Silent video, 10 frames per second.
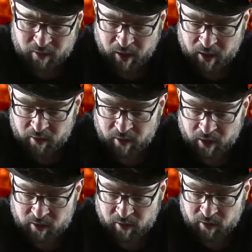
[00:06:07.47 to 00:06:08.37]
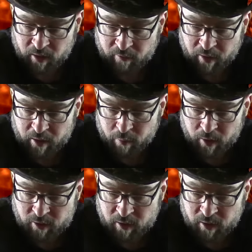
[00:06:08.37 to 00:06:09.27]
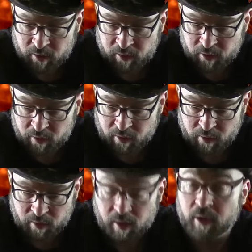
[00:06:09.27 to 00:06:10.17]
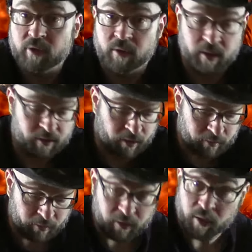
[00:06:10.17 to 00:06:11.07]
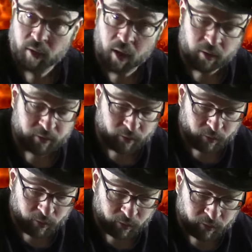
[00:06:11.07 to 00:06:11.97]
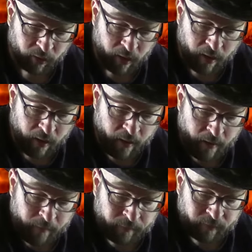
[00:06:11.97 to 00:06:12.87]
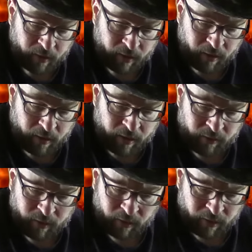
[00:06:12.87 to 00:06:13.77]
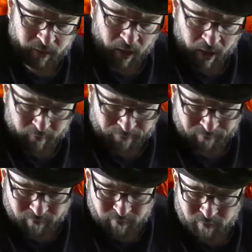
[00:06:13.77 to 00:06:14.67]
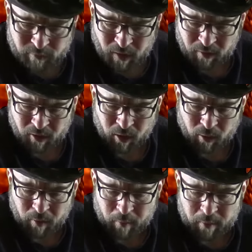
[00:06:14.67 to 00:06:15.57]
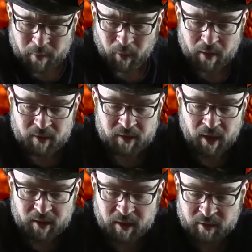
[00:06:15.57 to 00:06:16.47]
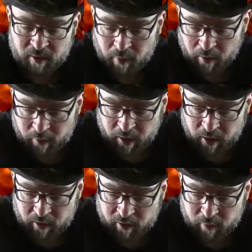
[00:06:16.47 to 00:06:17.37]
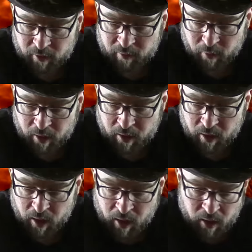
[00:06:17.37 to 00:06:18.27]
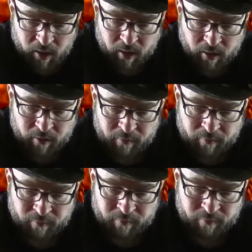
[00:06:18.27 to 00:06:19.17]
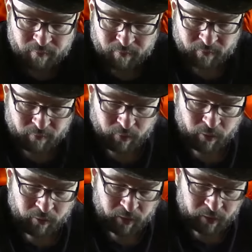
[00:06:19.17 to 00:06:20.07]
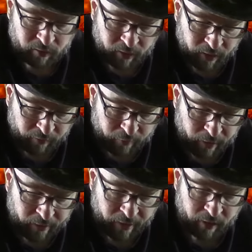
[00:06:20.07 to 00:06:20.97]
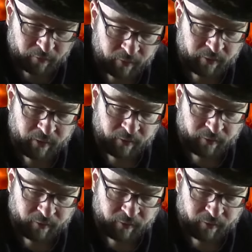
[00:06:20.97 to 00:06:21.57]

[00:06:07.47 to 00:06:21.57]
that is actually a very prejudiced country in terms of their laws and rules. Uh, Israel is not. So, I mean, people have these ideas as propaganda has been spread uh, who have clearly never been there. They've never